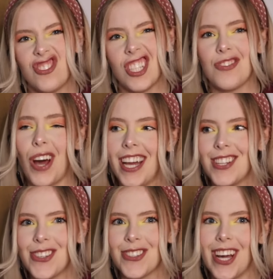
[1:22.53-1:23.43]
That's what I
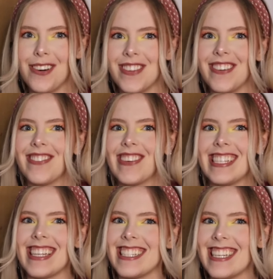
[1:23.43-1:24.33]
do to help me with my
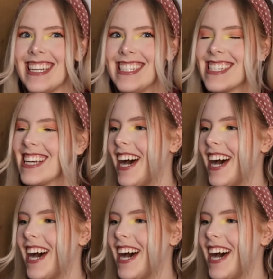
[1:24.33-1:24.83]
sassiness.